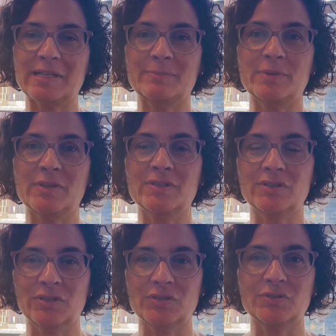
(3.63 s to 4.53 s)
Blackburn's
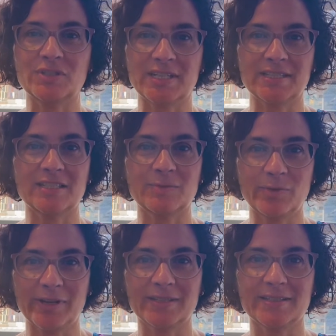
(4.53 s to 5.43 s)
social justice
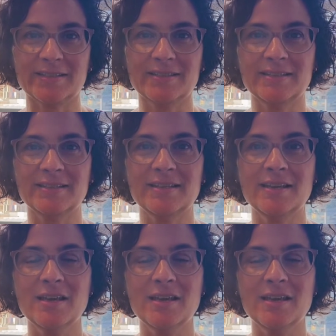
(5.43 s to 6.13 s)
practice.